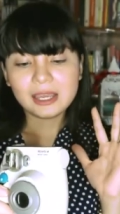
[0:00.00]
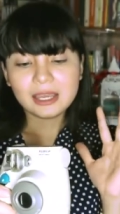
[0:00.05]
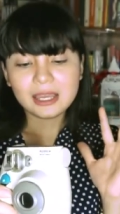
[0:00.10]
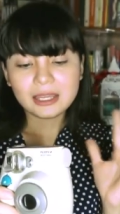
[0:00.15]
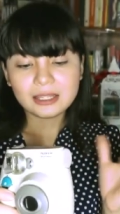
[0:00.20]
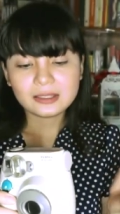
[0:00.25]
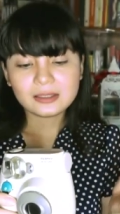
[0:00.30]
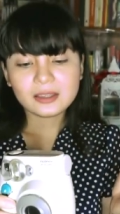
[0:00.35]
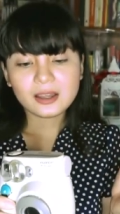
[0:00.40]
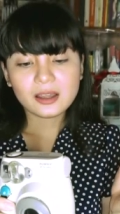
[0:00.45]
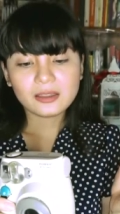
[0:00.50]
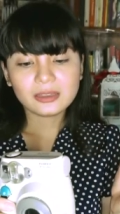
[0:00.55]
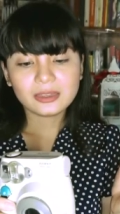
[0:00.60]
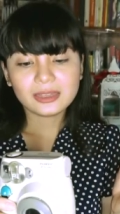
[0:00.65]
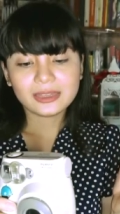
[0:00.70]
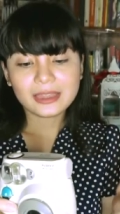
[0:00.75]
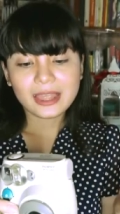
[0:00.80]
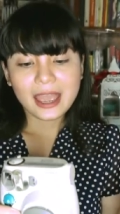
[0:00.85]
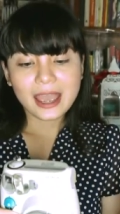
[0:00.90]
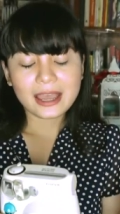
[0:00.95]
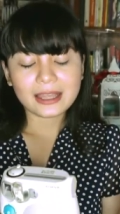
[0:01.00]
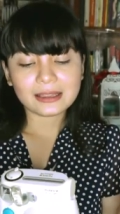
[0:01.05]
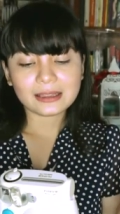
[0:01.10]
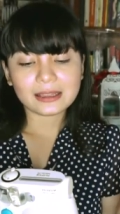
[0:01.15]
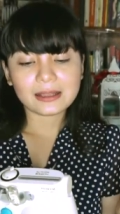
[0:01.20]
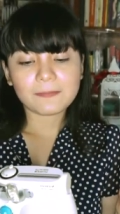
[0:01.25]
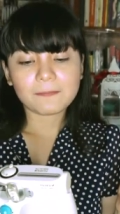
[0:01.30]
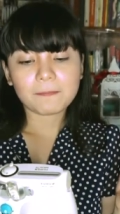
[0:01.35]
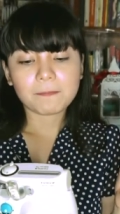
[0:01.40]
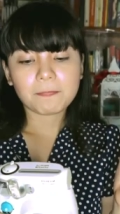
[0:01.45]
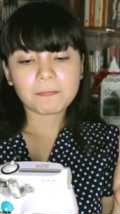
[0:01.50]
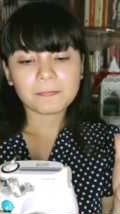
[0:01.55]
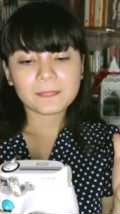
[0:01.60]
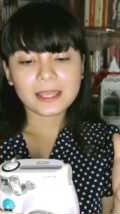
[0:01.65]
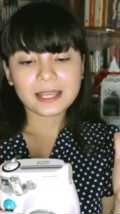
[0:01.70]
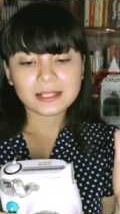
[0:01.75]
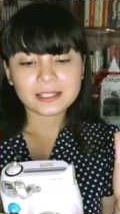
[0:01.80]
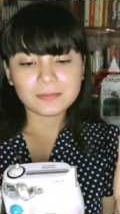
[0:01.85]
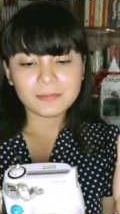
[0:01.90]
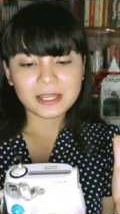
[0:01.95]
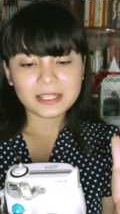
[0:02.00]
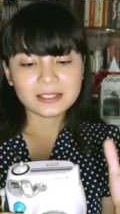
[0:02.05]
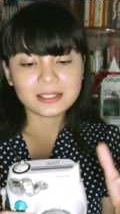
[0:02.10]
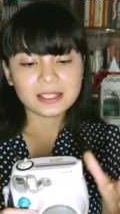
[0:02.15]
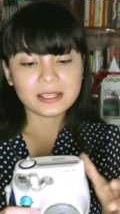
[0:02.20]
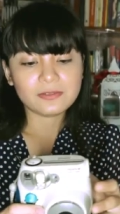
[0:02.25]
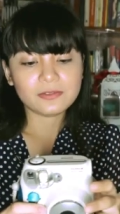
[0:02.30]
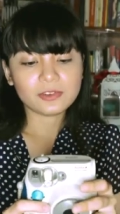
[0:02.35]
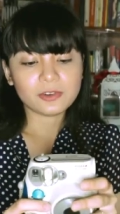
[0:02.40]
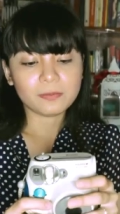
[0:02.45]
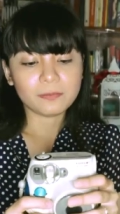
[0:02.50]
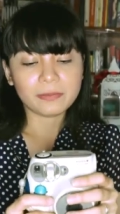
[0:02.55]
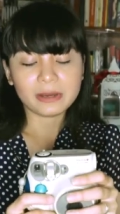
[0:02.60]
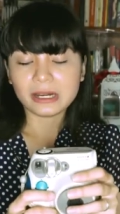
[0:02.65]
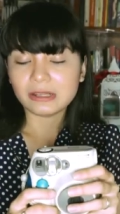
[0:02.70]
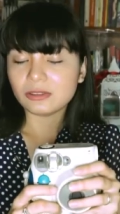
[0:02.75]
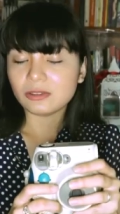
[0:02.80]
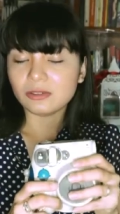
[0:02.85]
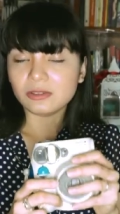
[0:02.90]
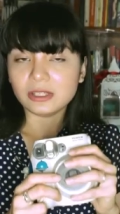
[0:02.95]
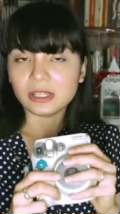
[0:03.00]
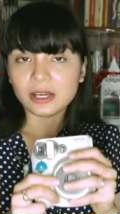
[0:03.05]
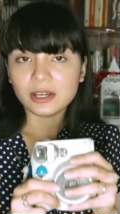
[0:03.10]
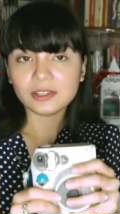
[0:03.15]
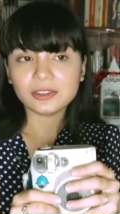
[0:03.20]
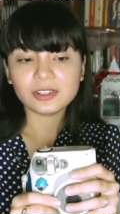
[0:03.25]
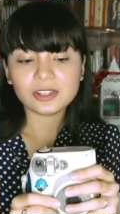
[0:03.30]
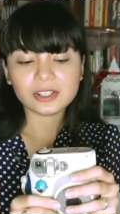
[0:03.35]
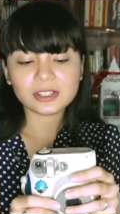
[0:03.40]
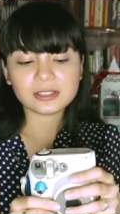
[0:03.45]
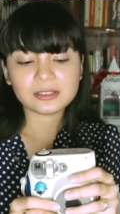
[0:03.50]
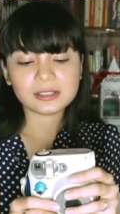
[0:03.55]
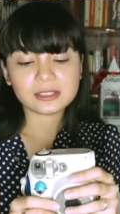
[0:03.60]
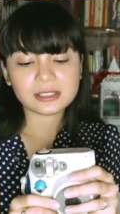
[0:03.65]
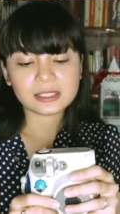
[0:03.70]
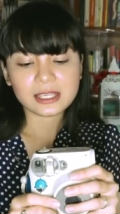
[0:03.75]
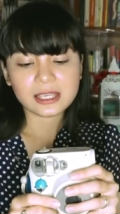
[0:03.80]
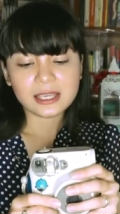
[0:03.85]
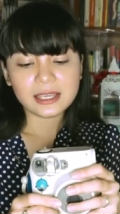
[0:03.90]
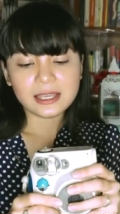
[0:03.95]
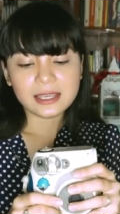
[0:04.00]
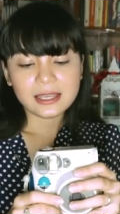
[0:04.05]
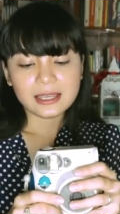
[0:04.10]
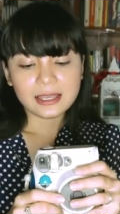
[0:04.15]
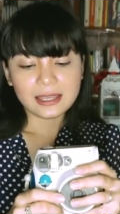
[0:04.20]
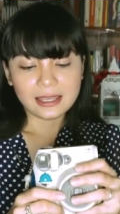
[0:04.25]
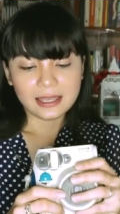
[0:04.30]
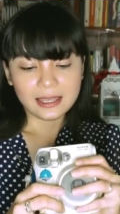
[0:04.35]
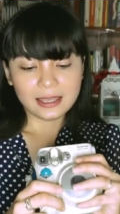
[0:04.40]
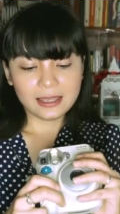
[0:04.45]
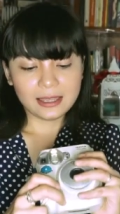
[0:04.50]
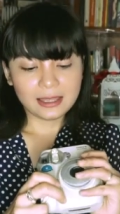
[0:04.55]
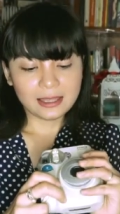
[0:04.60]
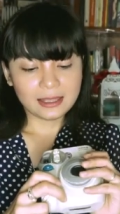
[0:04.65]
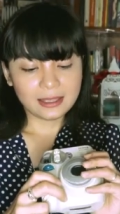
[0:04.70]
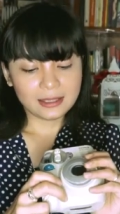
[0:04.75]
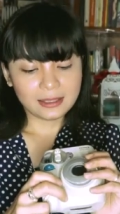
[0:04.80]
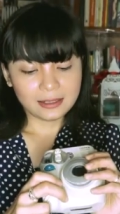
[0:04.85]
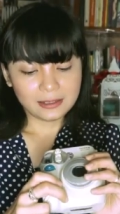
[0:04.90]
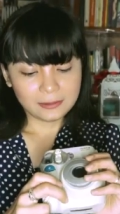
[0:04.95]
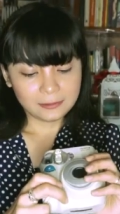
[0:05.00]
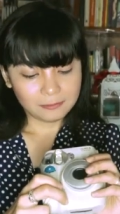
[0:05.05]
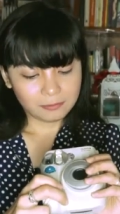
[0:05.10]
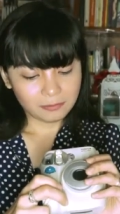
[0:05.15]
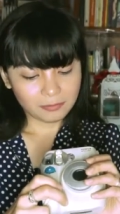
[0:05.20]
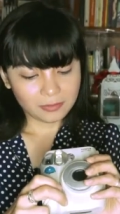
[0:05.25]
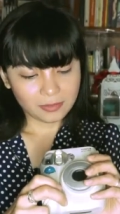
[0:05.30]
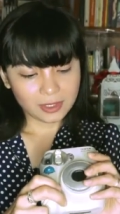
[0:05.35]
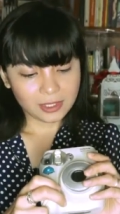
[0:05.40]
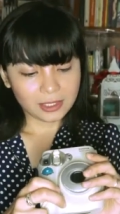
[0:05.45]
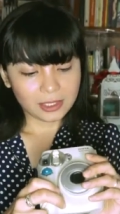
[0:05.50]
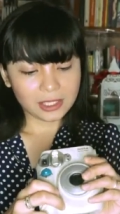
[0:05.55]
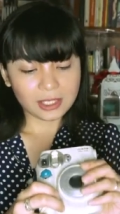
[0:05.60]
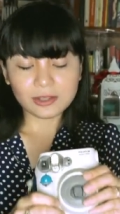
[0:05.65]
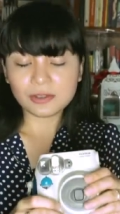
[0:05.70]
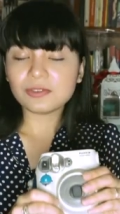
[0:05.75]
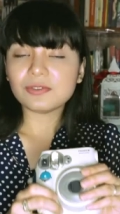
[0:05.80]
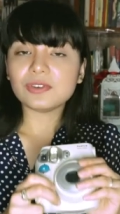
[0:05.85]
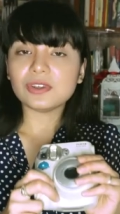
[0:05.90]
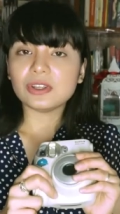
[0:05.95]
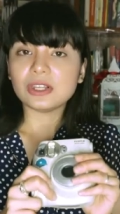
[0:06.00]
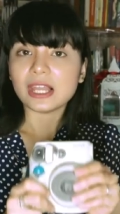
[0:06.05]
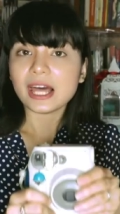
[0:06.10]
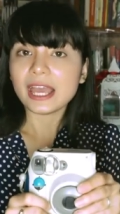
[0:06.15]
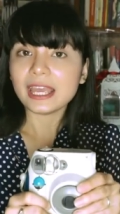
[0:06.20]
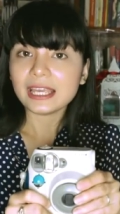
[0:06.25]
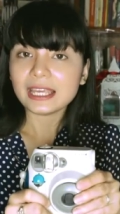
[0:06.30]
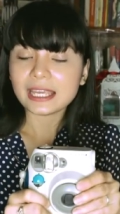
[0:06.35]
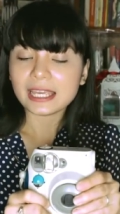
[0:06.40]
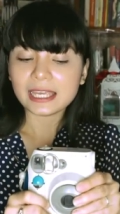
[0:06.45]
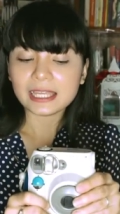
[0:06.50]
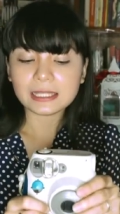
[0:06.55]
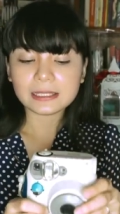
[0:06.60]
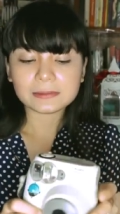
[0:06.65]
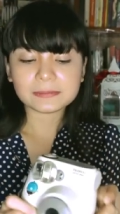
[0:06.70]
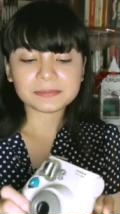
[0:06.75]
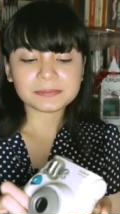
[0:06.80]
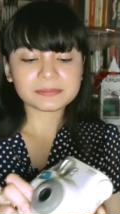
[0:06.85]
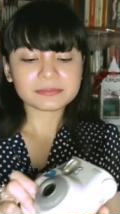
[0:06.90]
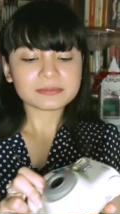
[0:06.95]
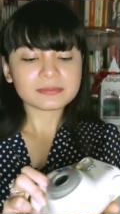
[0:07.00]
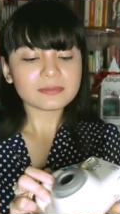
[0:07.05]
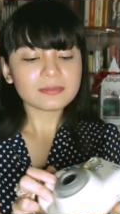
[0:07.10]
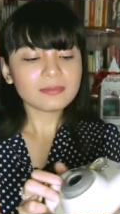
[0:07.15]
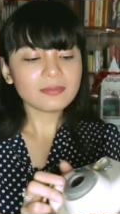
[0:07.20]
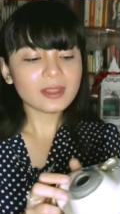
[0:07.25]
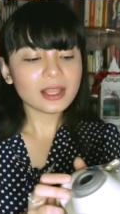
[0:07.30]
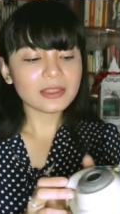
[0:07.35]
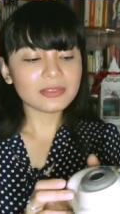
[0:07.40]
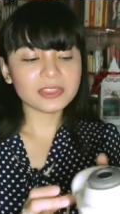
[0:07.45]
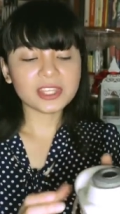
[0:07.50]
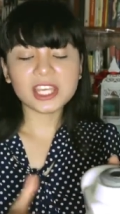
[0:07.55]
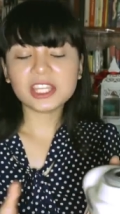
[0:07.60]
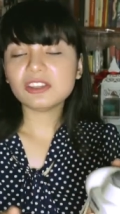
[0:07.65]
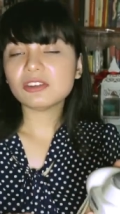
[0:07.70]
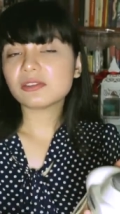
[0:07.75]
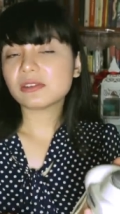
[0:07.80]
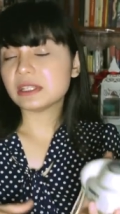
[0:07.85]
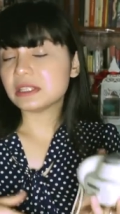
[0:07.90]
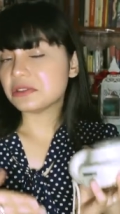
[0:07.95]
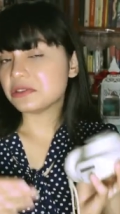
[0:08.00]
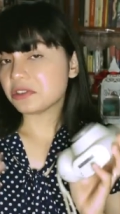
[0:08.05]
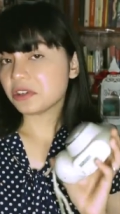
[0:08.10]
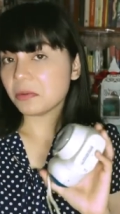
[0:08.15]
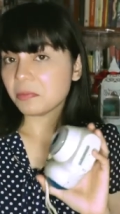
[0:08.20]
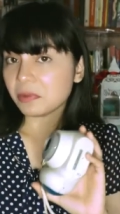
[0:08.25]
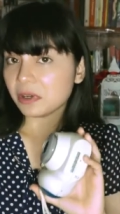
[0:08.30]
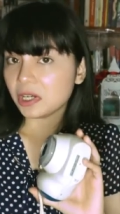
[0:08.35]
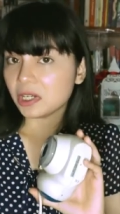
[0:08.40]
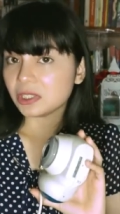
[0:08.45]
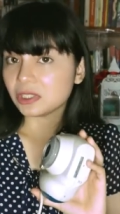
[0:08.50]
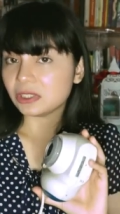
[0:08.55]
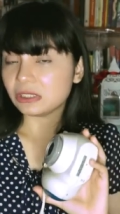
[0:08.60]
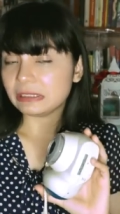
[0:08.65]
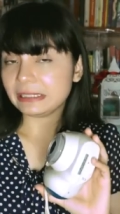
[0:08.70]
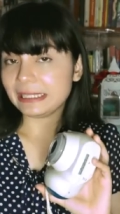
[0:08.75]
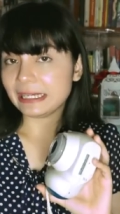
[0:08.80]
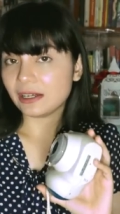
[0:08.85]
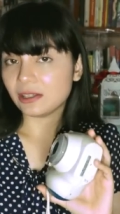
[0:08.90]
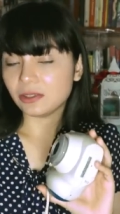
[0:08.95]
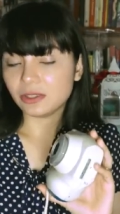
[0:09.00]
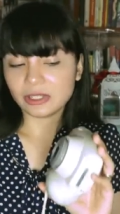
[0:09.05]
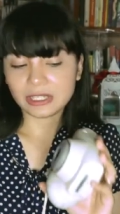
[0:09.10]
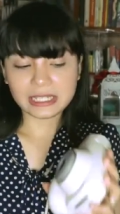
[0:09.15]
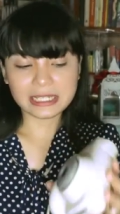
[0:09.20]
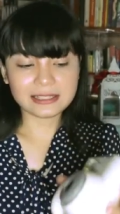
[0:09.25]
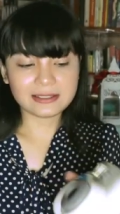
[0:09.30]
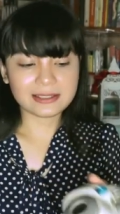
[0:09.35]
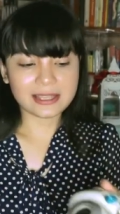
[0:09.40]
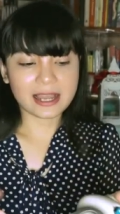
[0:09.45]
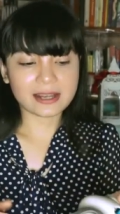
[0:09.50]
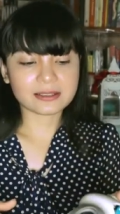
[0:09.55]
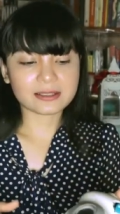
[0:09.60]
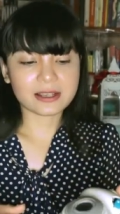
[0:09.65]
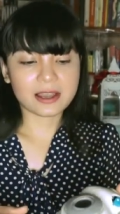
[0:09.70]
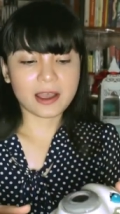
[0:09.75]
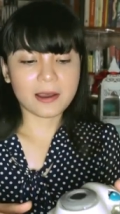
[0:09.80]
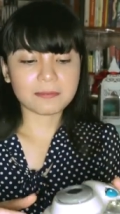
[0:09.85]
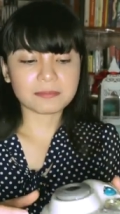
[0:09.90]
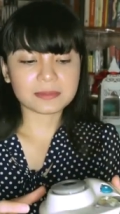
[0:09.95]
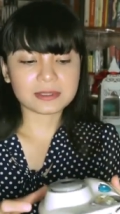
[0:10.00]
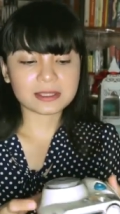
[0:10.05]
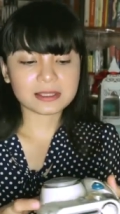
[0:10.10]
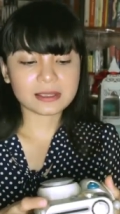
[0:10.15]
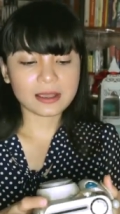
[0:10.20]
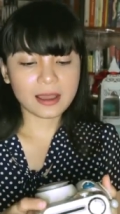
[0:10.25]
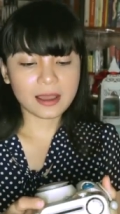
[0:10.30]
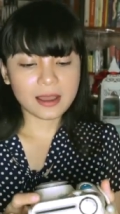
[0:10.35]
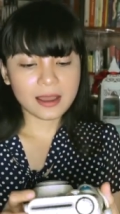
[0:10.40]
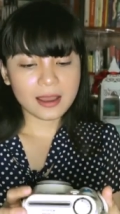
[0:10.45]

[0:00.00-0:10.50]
it's not that expensive compared to the others, and if you like it, then you can jump on to the other Instax cams.